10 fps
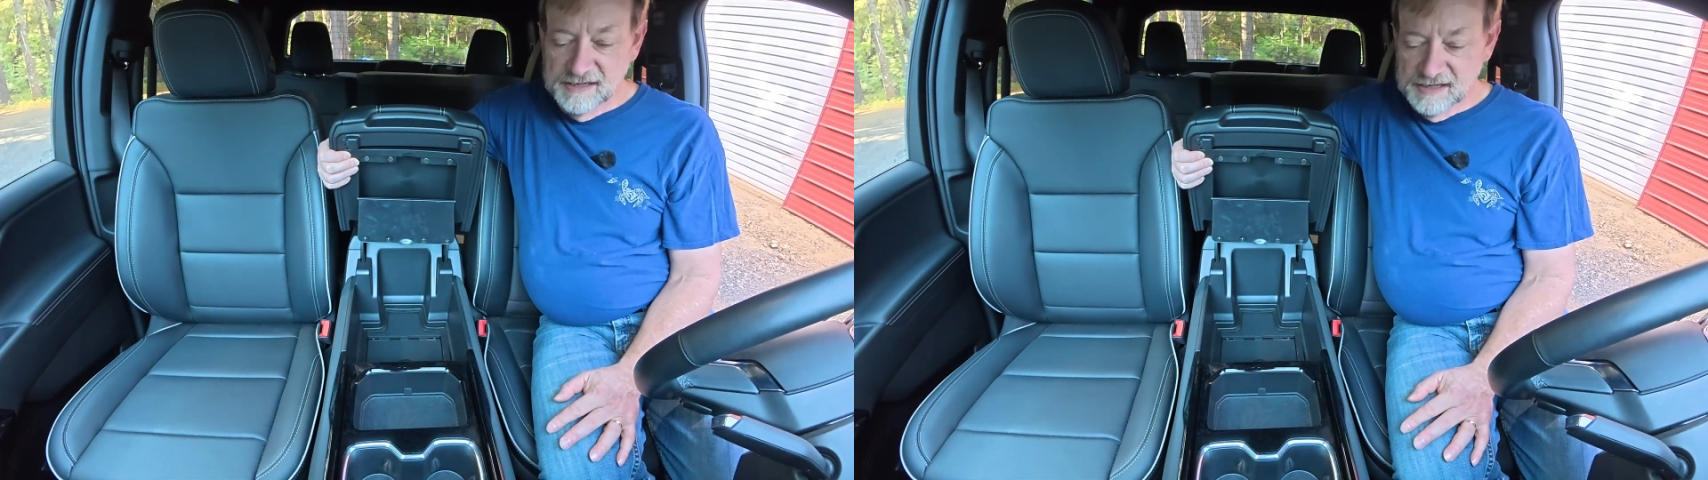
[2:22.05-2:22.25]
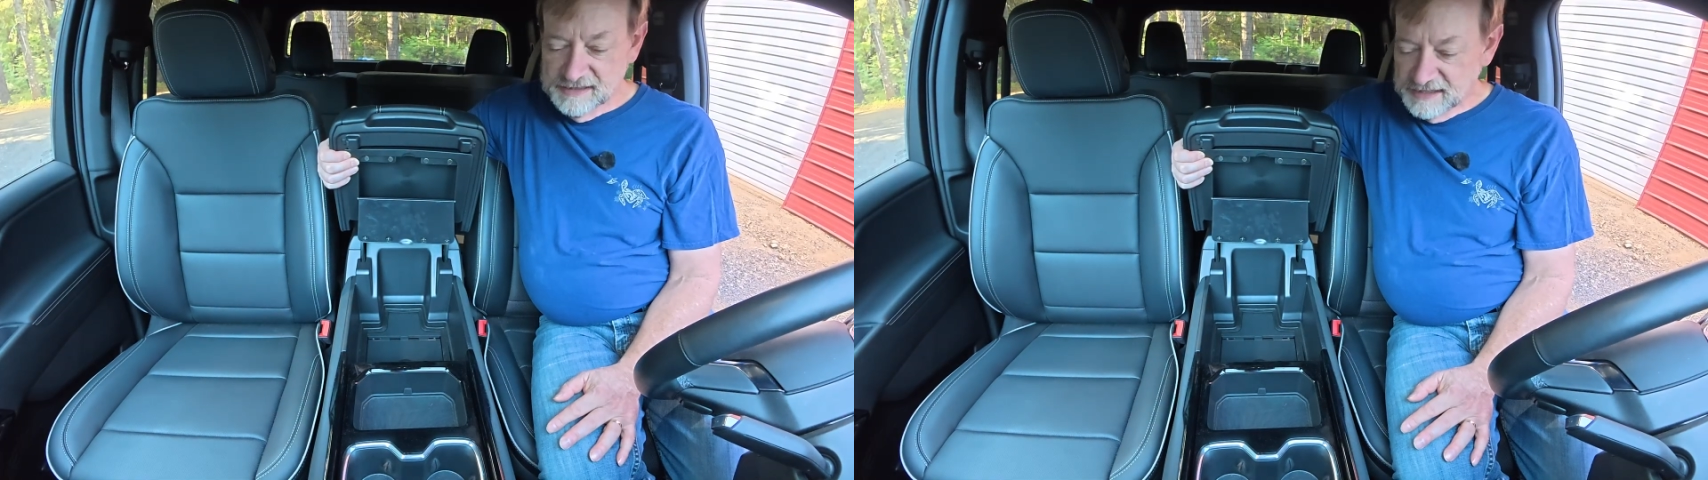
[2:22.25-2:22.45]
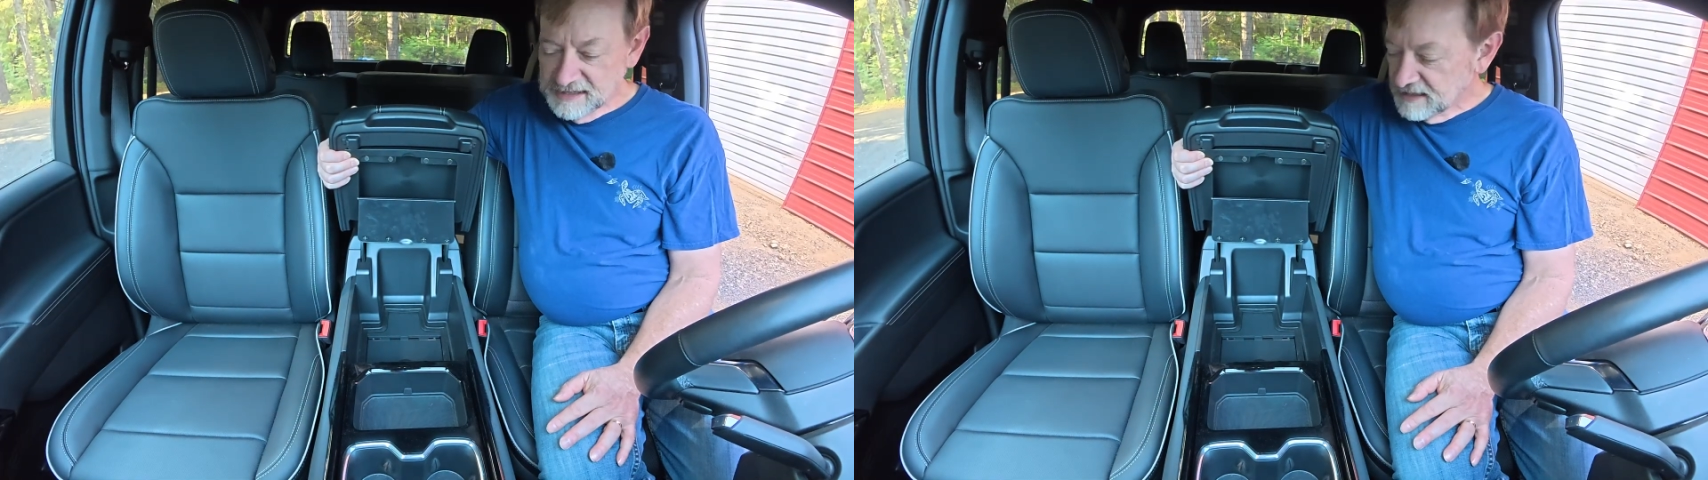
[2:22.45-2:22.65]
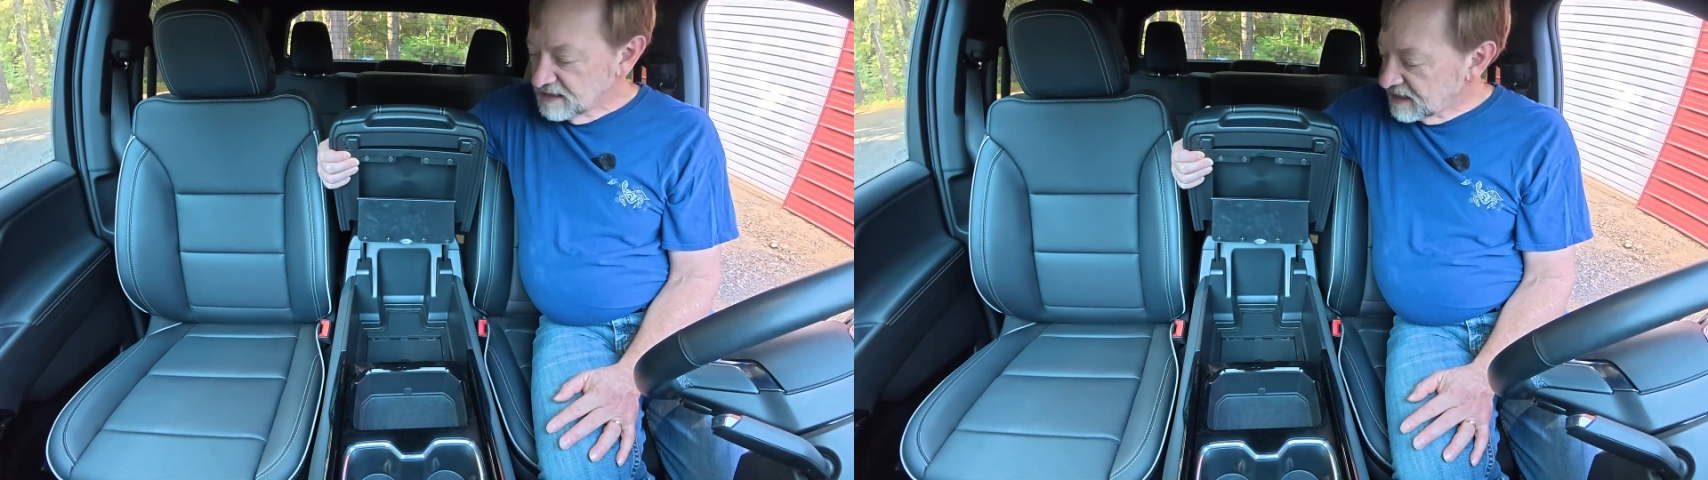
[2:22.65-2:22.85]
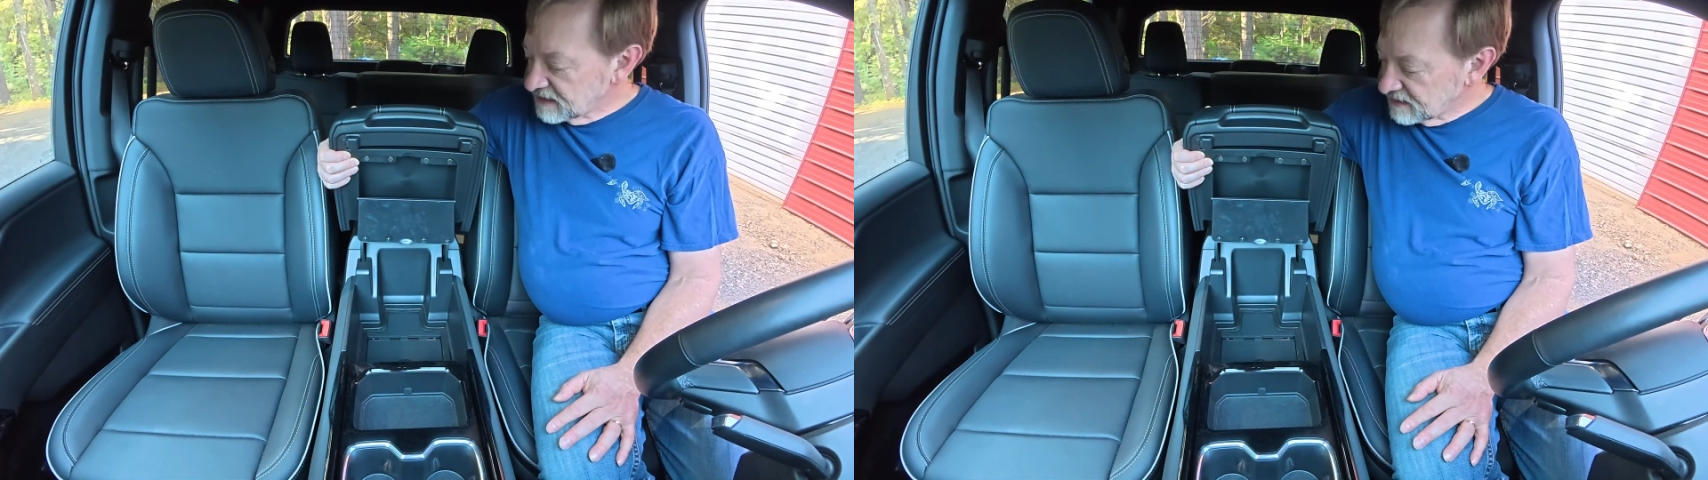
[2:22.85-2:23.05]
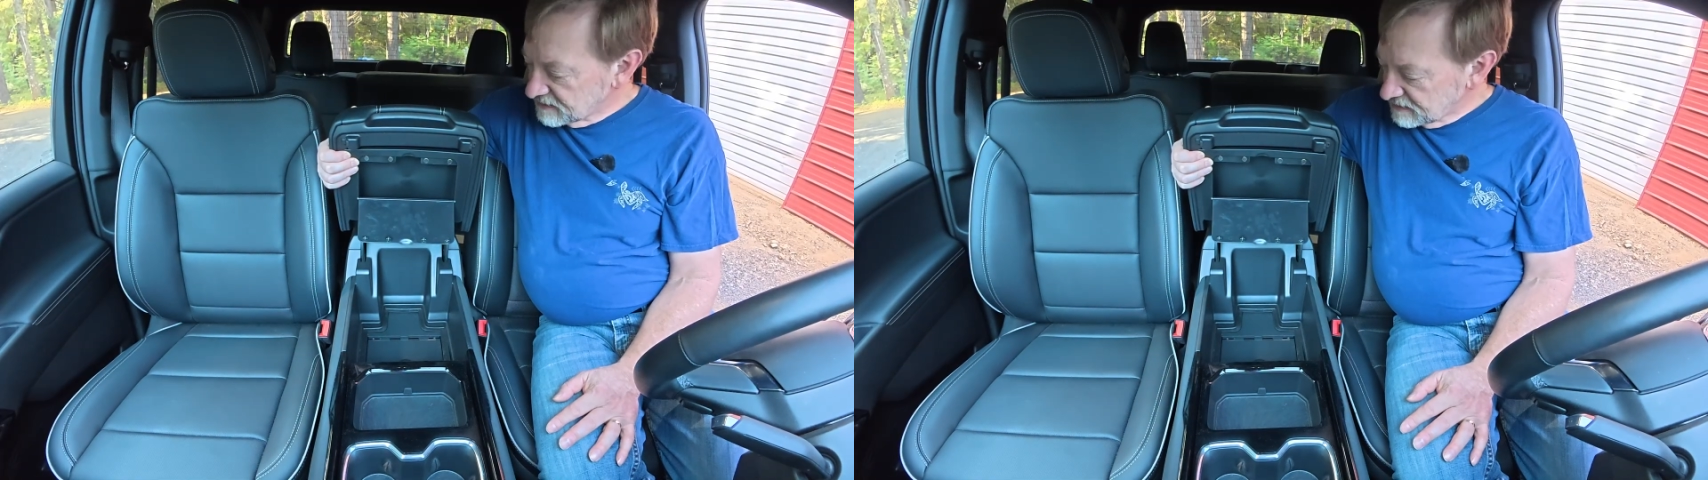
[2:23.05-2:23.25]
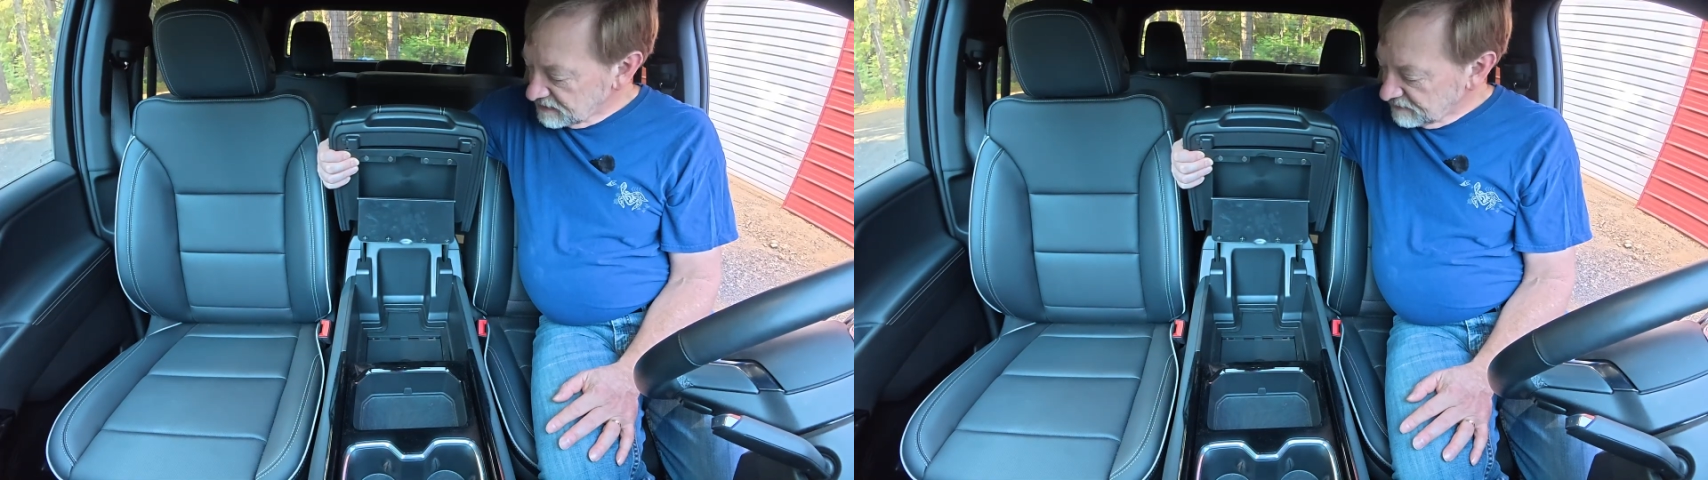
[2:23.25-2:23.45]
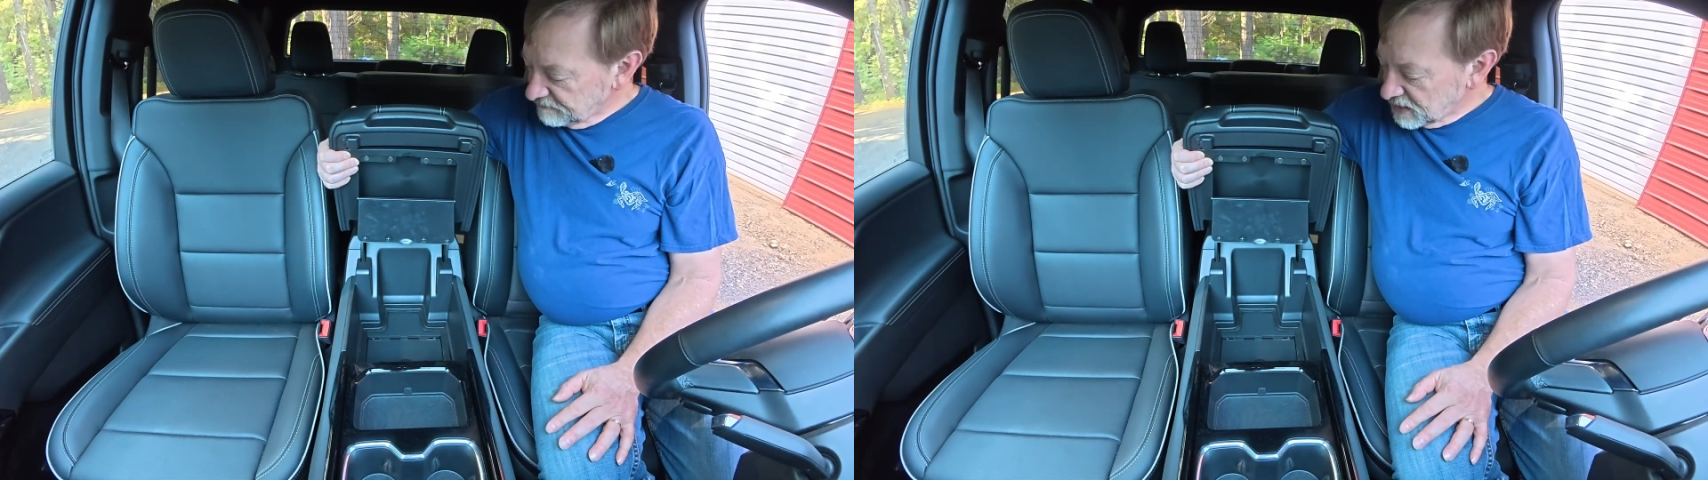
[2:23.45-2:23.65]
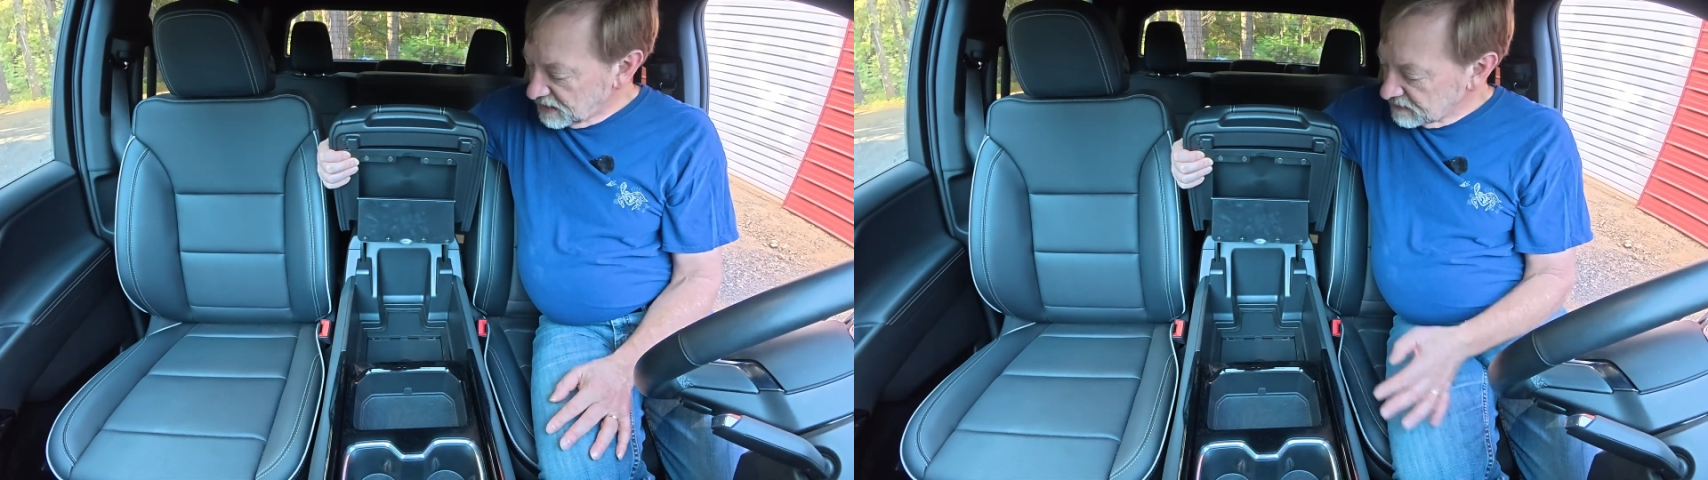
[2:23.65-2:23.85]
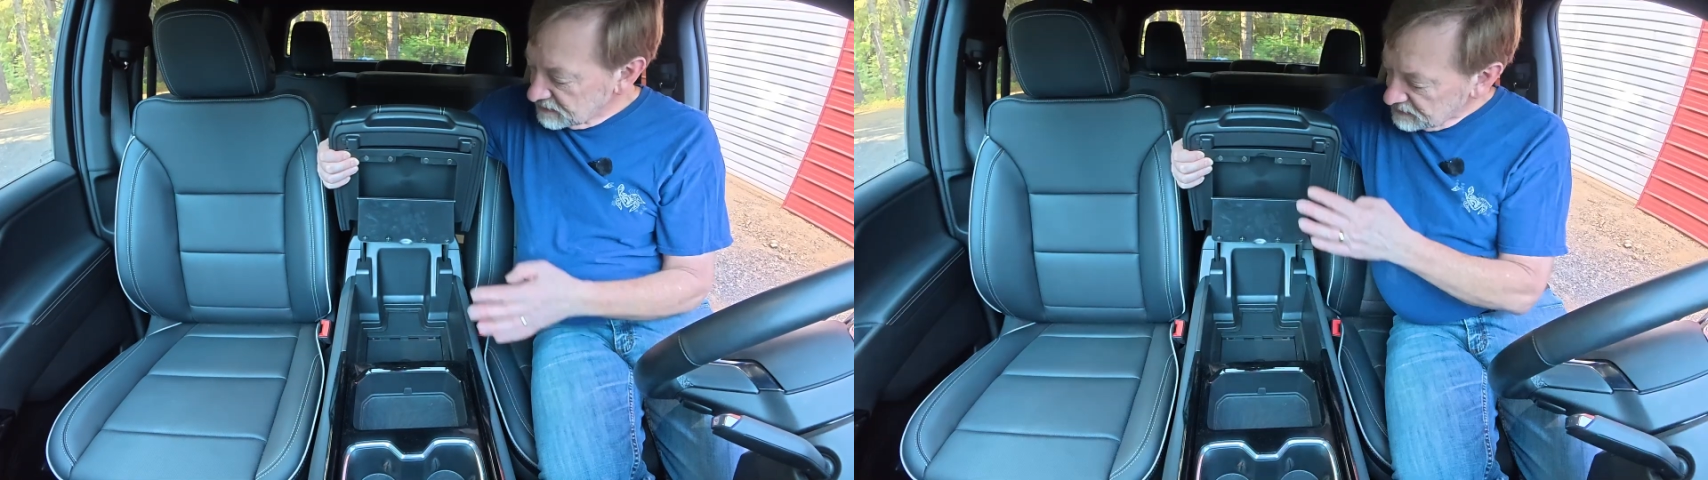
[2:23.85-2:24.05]
to get it out of the glove
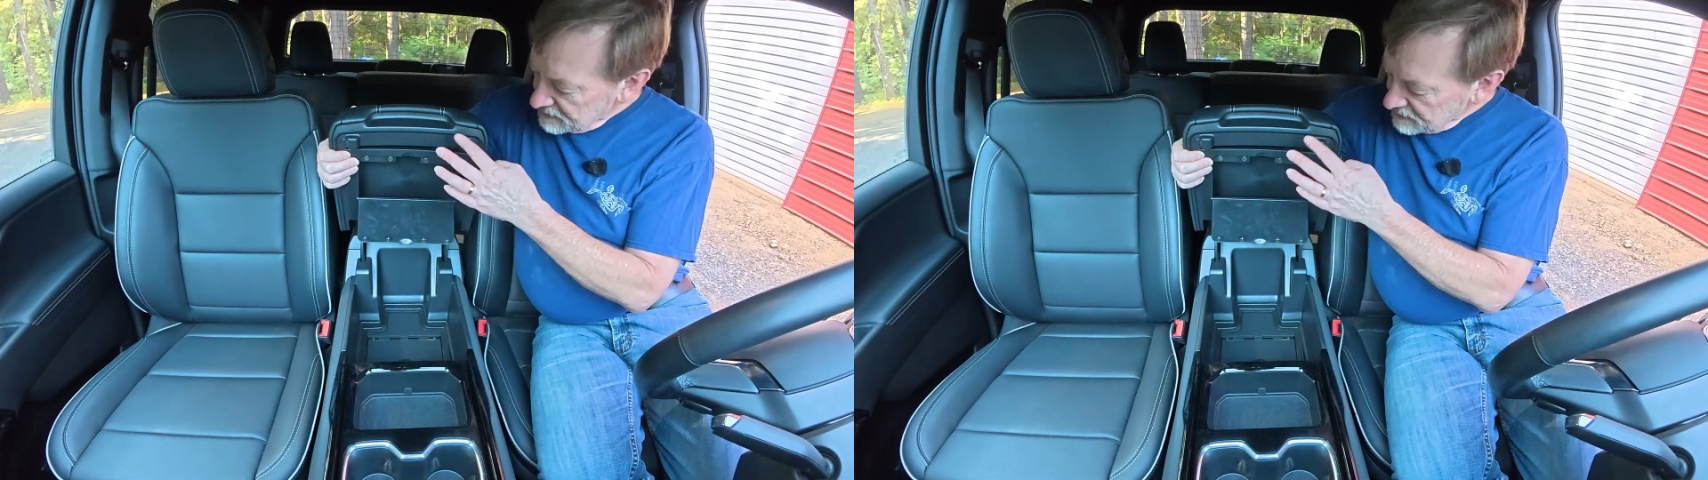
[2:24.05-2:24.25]
box.